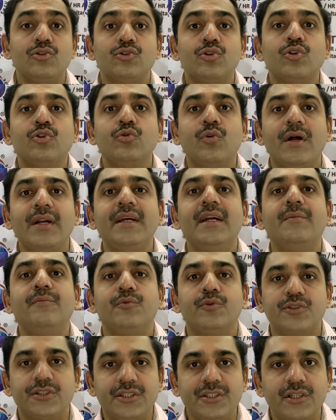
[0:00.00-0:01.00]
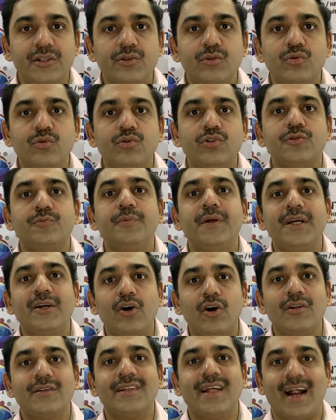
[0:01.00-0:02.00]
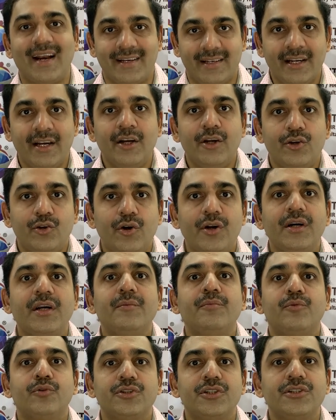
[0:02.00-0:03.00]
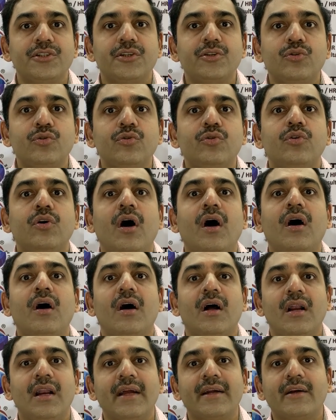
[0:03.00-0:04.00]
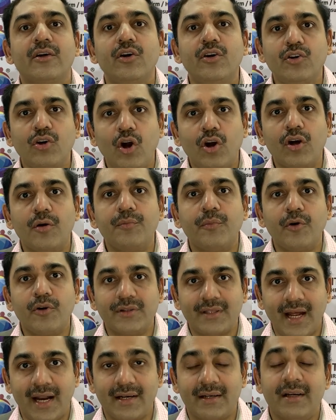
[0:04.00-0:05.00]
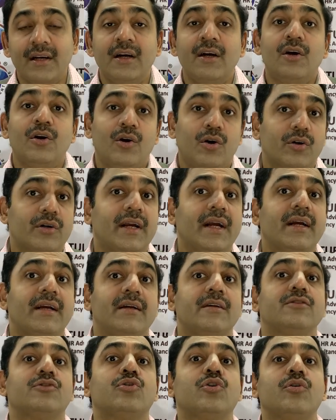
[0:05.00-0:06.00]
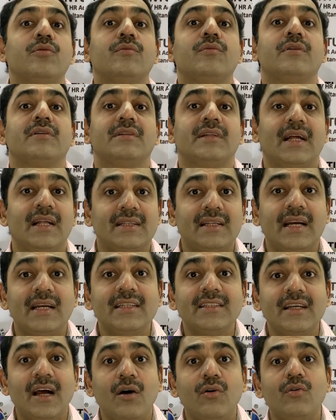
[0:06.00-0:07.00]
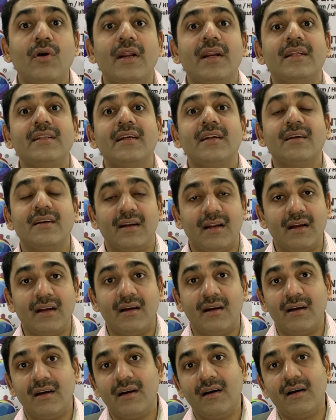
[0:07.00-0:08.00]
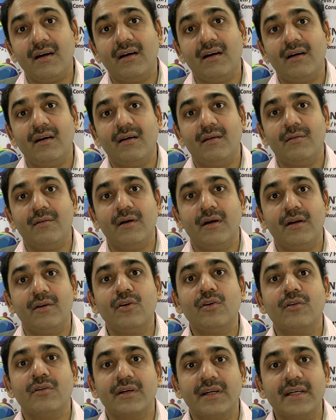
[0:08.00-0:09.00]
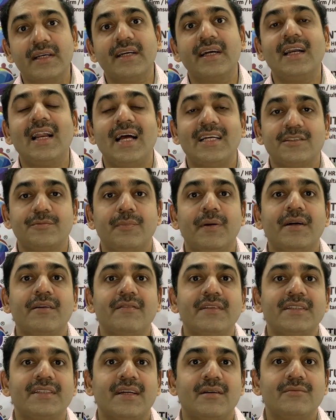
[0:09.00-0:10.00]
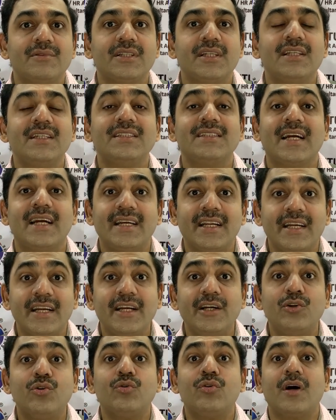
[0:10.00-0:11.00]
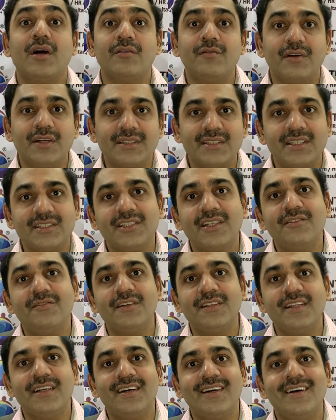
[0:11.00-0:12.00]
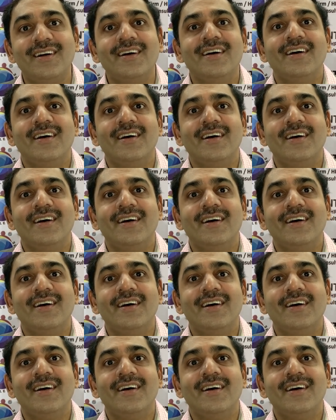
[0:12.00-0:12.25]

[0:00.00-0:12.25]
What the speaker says: so you are in a position to speak on that. You are in a position to talk upon that. Okay, so that is how another critical aspect which comes in is getting into conversation with the